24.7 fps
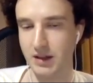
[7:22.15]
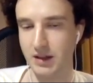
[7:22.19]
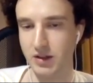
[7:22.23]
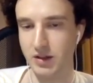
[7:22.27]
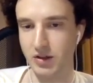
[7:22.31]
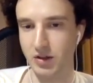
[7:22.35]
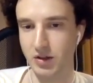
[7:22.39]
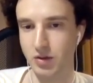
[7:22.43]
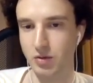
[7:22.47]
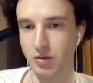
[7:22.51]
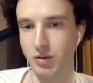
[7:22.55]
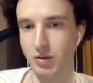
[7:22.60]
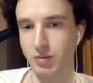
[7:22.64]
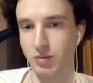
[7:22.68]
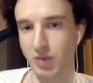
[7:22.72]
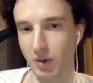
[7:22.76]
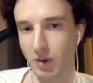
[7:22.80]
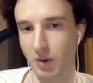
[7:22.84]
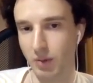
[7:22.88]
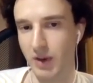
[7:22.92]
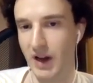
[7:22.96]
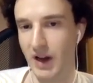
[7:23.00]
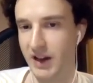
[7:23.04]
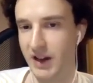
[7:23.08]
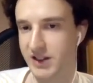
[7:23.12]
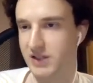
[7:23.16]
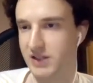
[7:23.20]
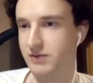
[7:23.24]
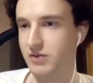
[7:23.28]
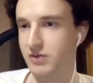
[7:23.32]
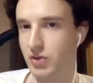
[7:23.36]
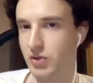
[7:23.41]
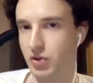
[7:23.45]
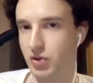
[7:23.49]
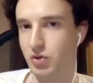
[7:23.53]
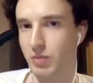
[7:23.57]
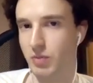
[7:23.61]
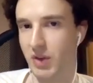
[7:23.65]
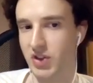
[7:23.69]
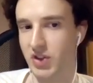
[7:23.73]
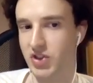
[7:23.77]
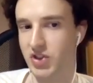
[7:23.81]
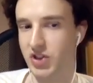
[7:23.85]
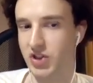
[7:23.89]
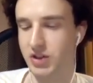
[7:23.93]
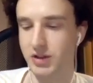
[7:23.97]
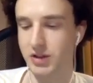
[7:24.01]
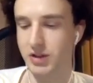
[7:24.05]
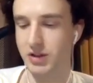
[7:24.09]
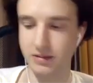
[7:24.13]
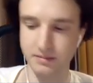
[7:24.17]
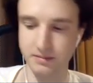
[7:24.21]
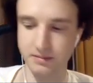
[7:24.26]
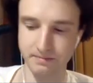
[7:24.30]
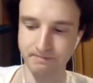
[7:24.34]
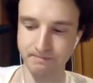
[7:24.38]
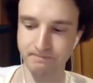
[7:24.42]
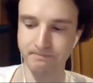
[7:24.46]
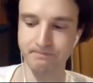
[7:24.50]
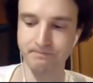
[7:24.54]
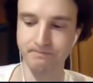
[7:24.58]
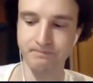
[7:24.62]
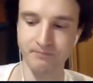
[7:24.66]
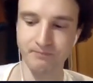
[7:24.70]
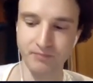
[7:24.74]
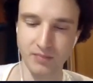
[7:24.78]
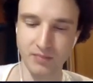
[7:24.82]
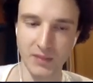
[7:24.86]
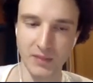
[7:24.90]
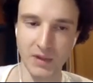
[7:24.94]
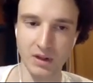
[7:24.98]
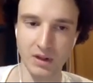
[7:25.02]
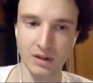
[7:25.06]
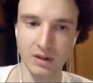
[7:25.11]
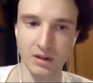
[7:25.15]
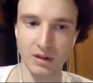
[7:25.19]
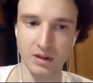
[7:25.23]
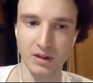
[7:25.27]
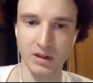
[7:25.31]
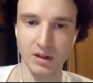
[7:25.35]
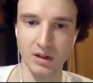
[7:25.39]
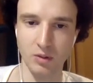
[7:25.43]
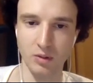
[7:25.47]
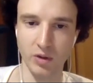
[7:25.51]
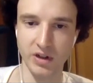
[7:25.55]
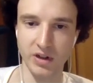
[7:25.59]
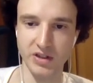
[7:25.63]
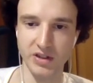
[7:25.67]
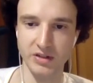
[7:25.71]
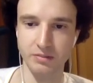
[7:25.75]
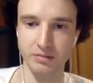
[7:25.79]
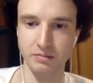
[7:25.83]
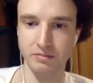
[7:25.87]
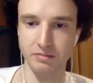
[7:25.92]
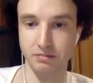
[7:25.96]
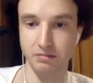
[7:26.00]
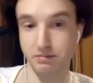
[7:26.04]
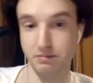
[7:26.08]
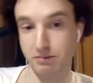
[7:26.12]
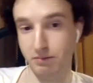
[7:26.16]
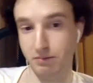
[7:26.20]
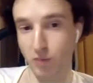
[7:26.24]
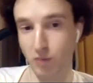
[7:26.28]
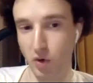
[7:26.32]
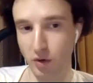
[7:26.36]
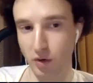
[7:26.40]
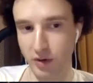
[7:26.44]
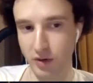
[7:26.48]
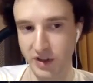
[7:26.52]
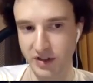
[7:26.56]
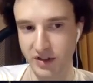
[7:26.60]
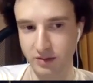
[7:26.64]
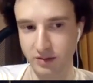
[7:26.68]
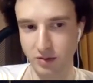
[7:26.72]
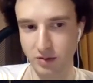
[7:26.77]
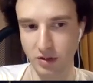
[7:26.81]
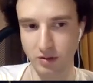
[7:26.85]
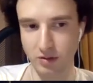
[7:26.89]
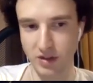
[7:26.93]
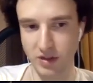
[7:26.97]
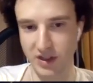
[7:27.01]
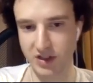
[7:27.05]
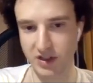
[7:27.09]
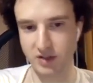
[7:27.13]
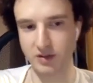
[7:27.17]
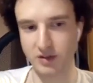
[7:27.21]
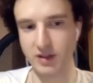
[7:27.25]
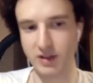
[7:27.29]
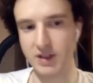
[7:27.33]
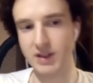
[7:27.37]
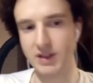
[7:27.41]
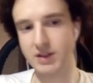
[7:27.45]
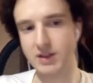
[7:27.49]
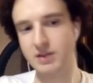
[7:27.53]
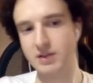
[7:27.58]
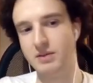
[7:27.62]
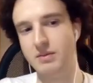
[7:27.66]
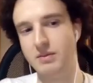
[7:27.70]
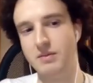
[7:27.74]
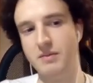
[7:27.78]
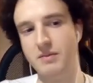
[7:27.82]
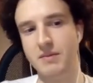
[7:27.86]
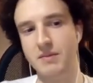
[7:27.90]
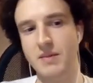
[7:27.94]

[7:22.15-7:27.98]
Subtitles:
So we're probably asking for too much here. What is a more reasonable question then?